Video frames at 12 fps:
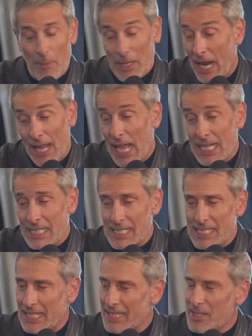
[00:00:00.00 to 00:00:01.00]
I mean, I didn't
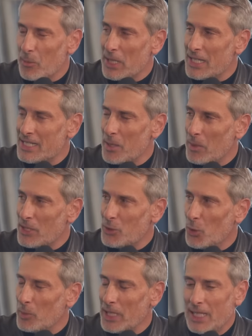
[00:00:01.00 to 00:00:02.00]
see it. Somebody
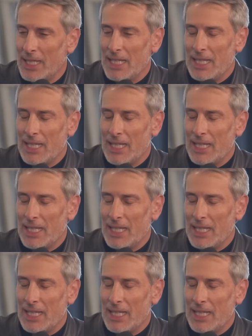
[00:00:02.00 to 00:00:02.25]
told me